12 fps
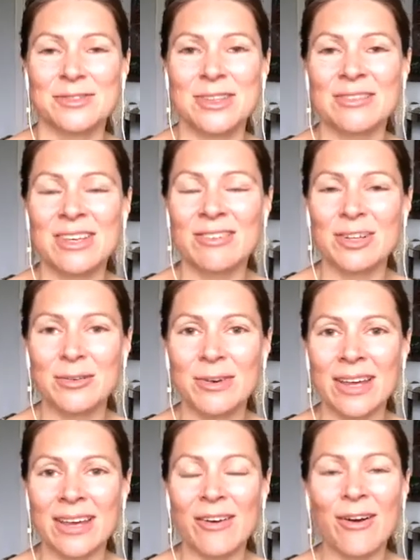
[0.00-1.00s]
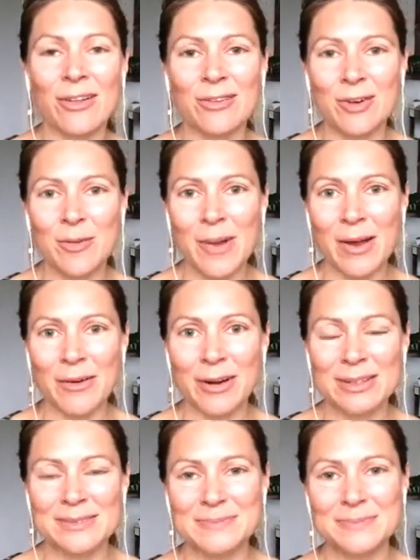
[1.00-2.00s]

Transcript: we have given away all of our power.